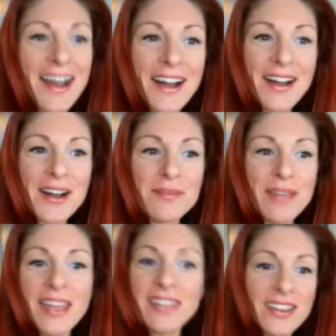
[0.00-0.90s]

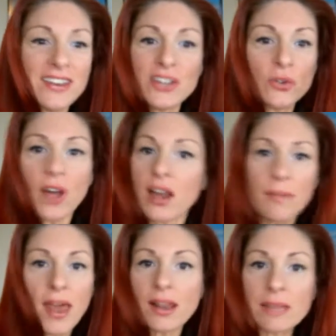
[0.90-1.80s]
And then you'll
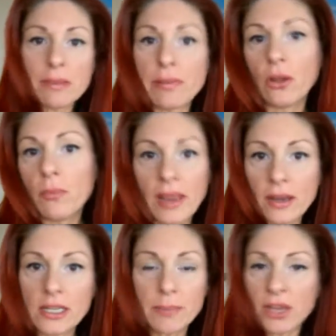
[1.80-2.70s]
automatically be below
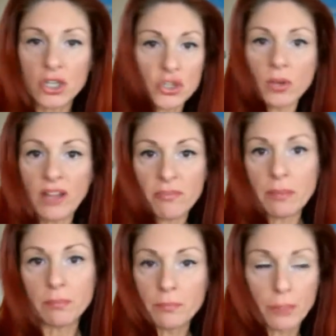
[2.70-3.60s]
maintenance, because you will have
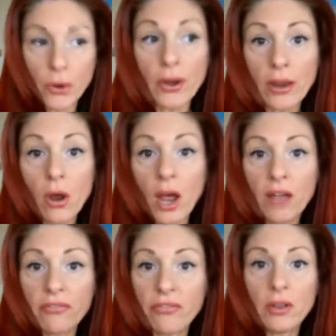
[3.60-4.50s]
been burning
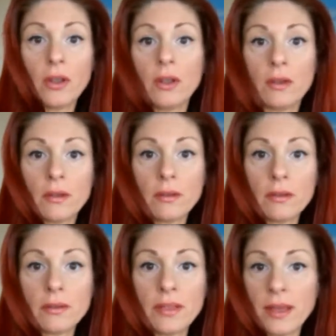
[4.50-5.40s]
off
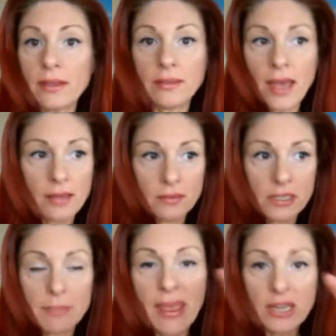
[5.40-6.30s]

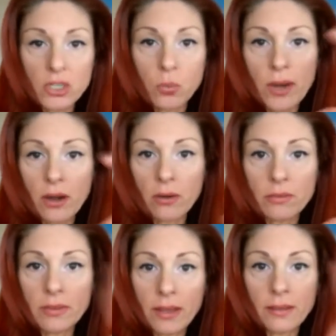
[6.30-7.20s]
that space
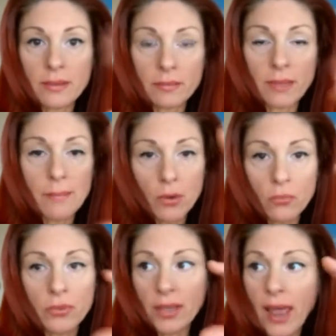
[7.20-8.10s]
where
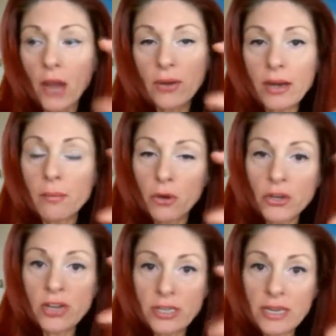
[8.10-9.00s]
the calorie number
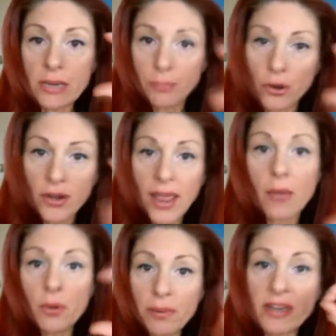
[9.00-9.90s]
you need to eat per
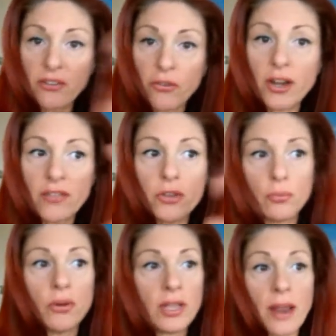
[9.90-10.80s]
day would be different. If
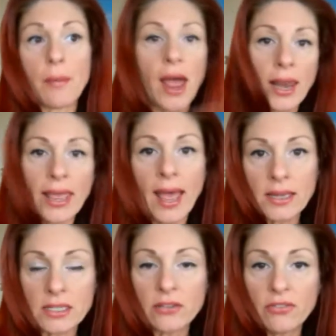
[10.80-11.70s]
you put in I'm highly
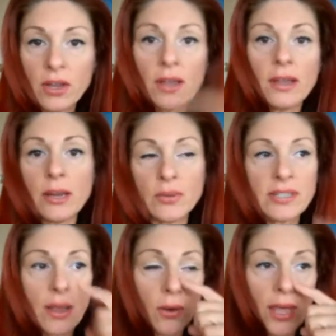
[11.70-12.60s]
active, it would
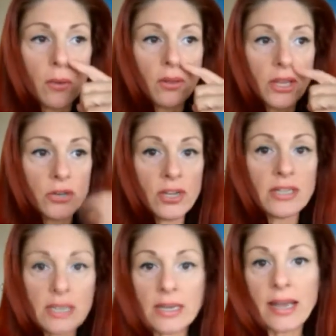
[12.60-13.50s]
say, okay, well then you
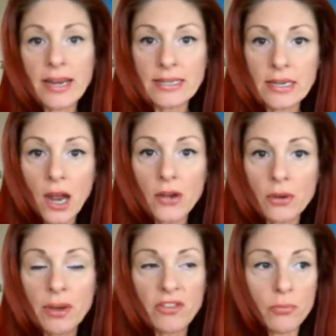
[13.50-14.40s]
need to eat
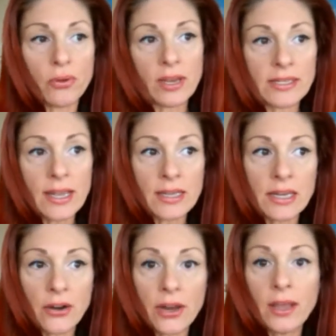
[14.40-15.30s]
1,800, but if you put in
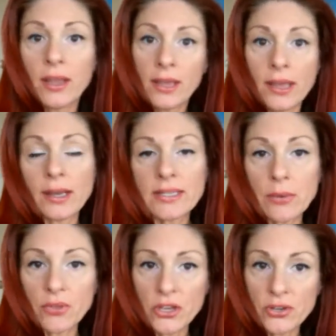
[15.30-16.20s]
sedentary, it'll
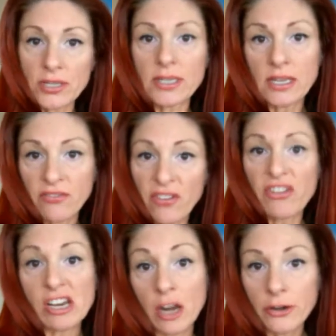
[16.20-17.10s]
say, well then you need to eat
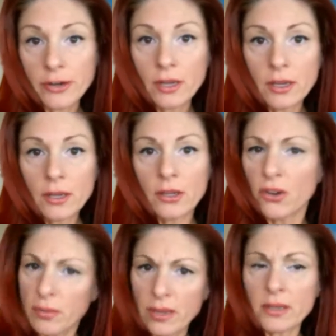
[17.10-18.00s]
1,500.
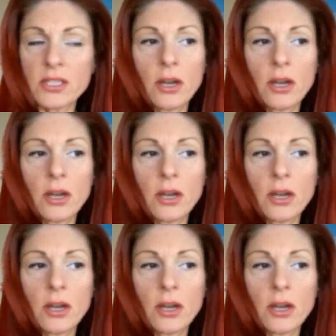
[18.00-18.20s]
You know what I mean?